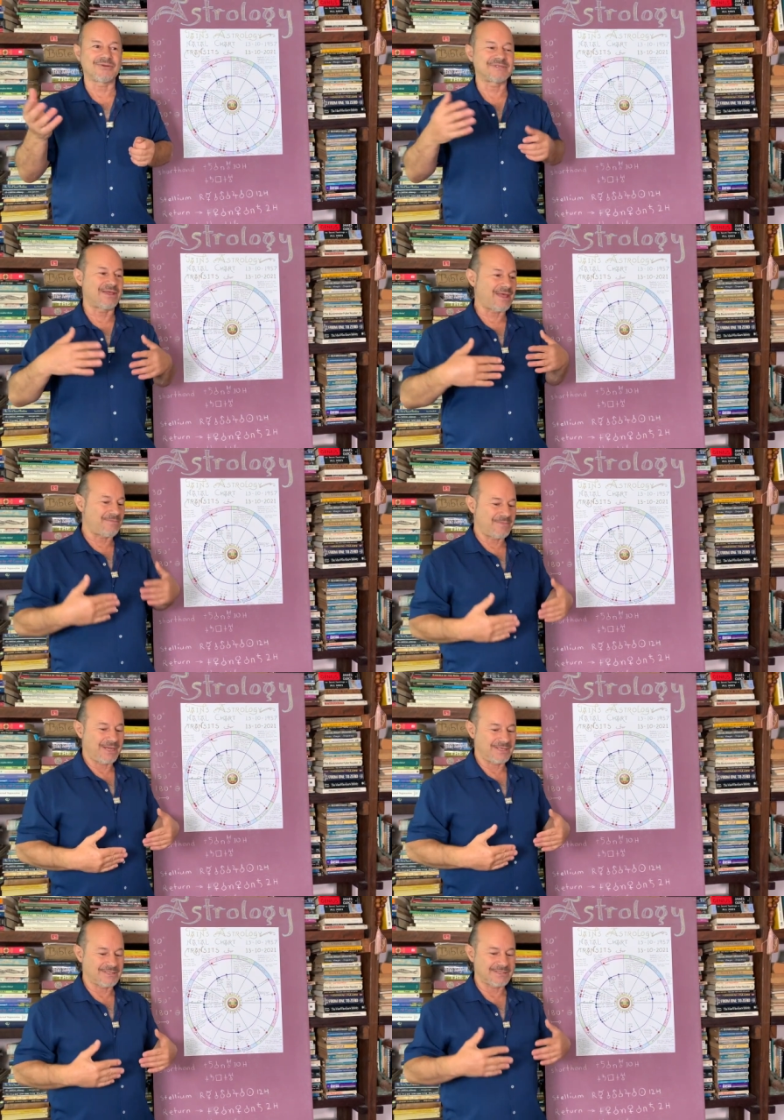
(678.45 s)
So that
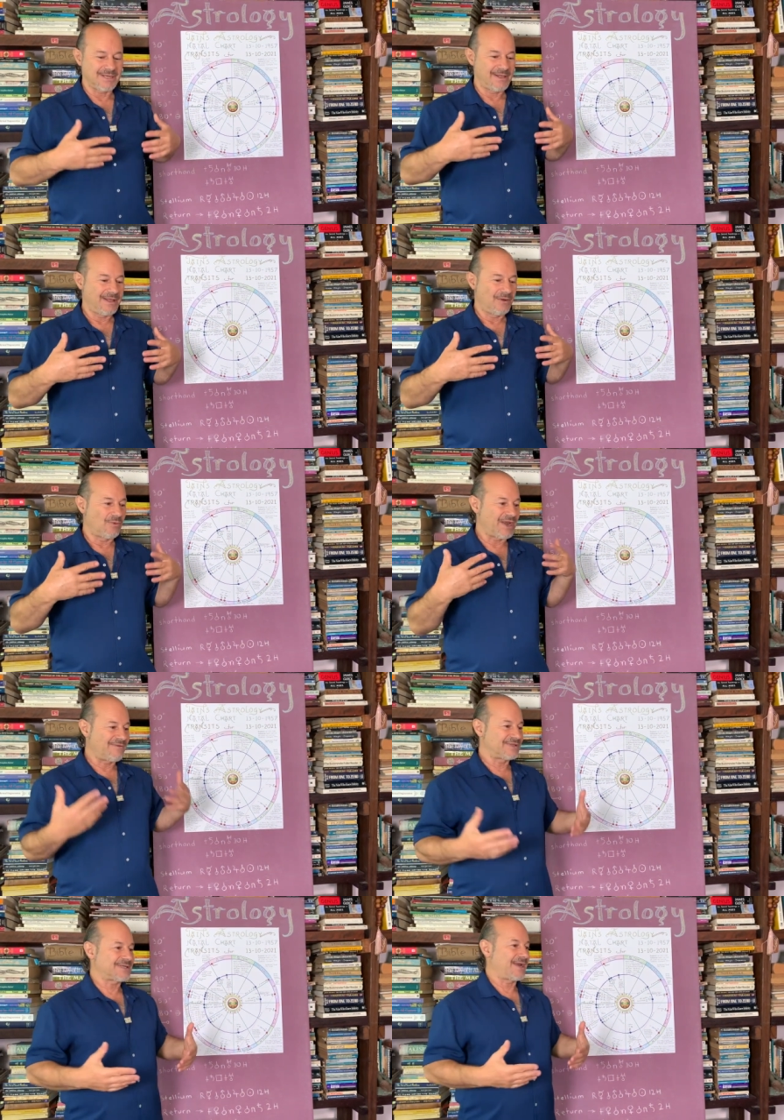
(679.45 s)
means
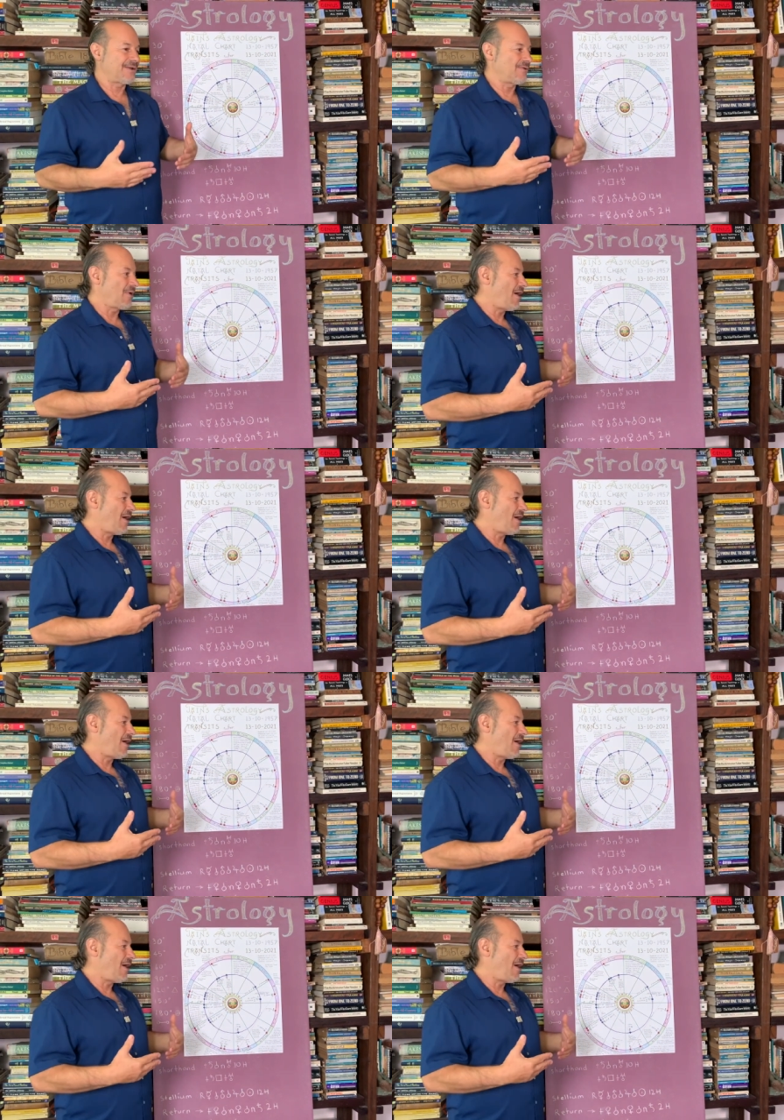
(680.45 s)
whatever's going to,